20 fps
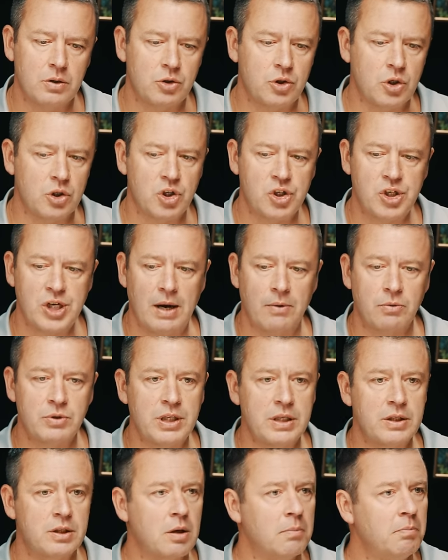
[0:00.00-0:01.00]
just
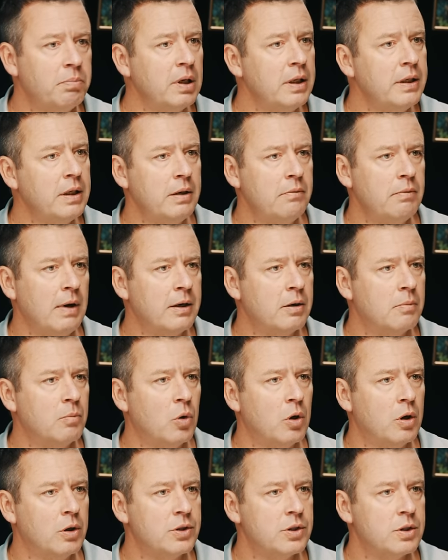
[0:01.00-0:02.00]
shouted completely random
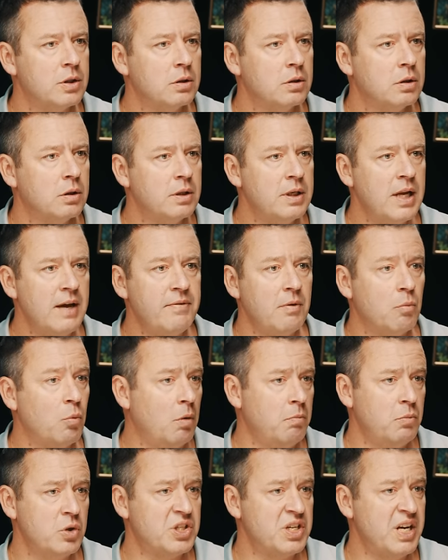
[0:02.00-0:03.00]
words. Never.
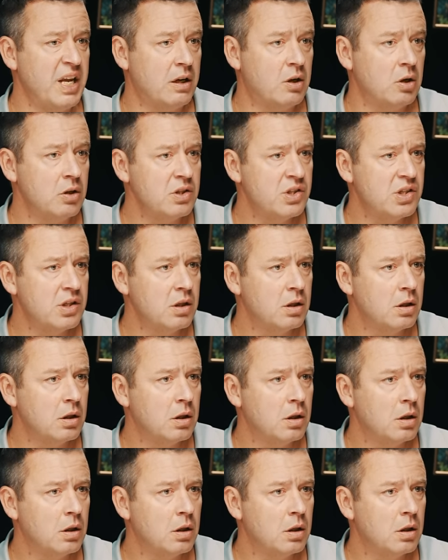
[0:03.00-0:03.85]
One was knickers, and